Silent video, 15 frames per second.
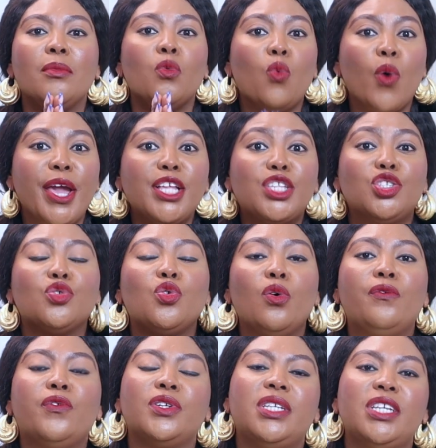way to go
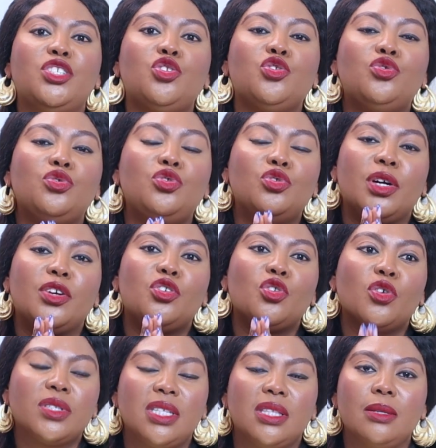for this. You are
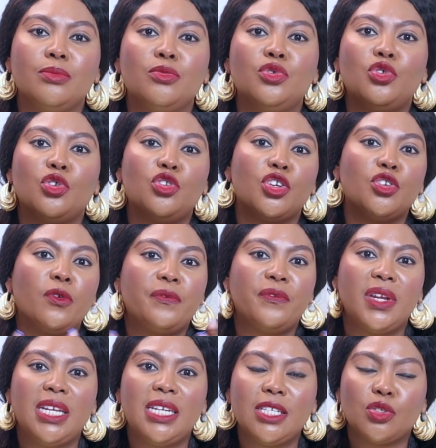not in the mood, or you're not
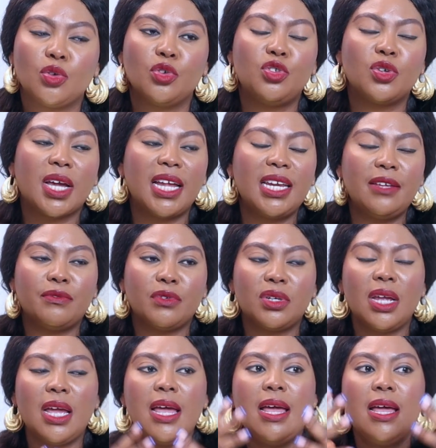feeling it, or you can't
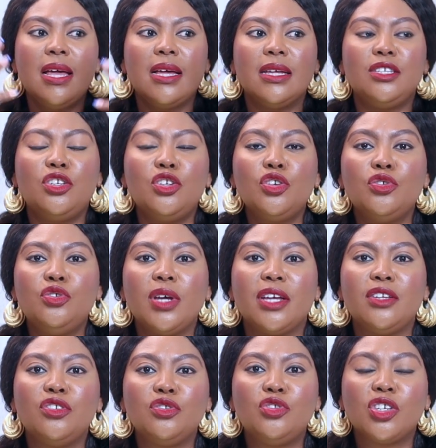even, you know,
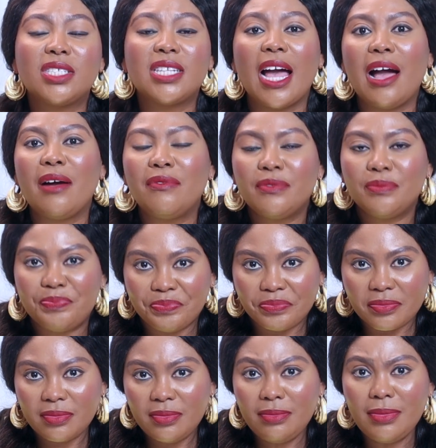you just have
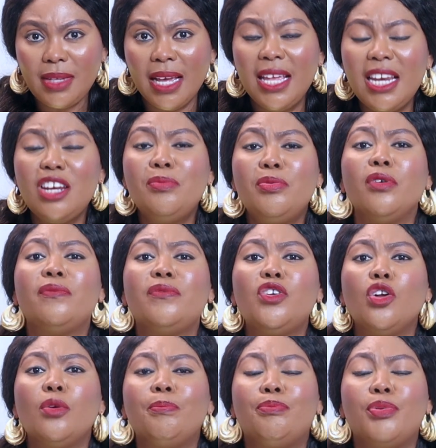a little bit
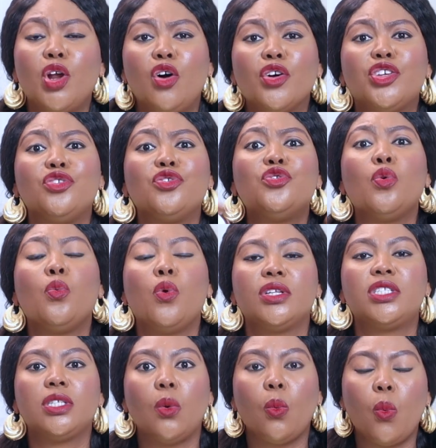of block, you don't know
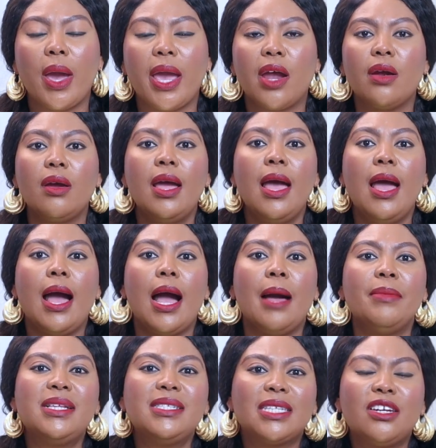what to wear.
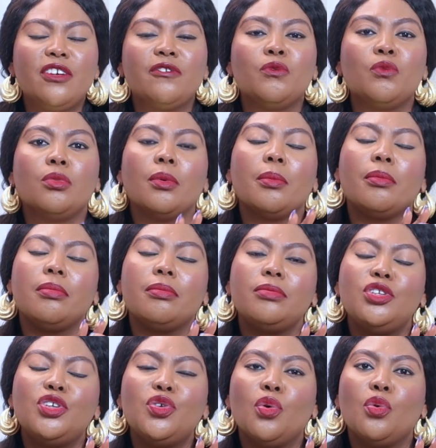Instead of,
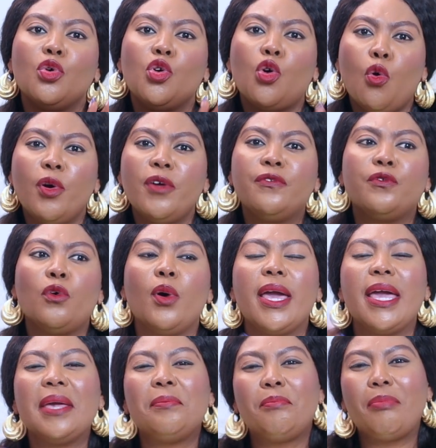you know, going for
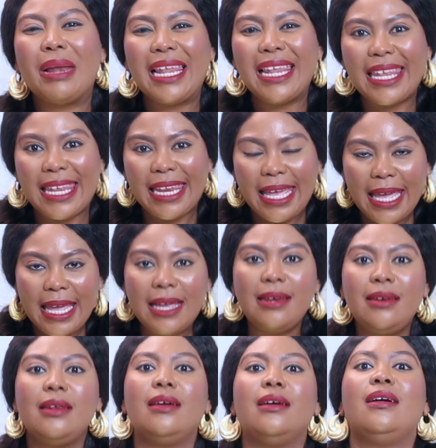a
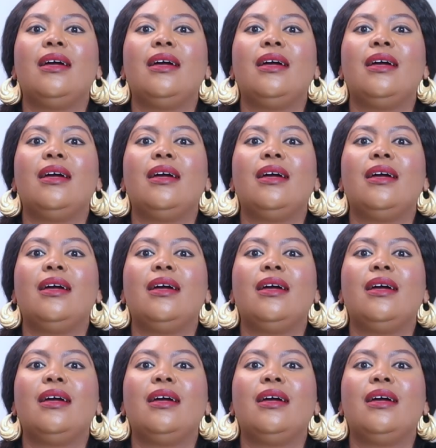plain